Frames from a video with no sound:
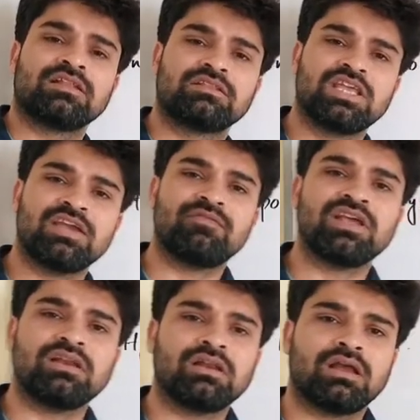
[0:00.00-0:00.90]
they
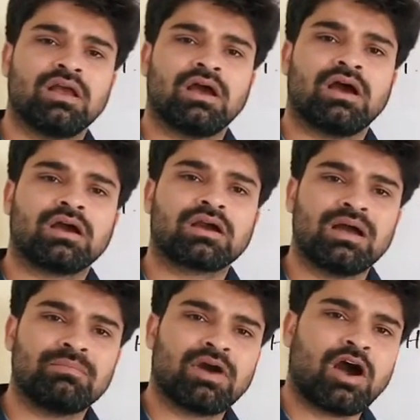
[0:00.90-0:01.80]
will
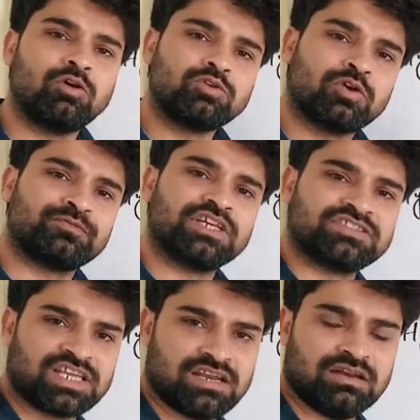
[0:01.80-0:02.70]
come out of the
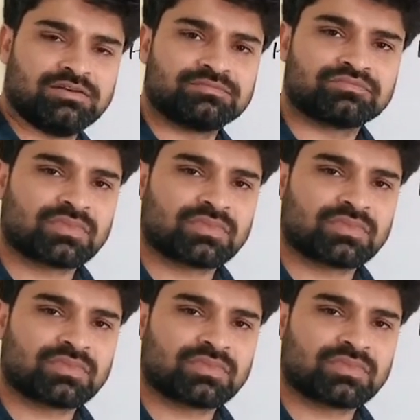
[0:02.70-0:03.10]
cell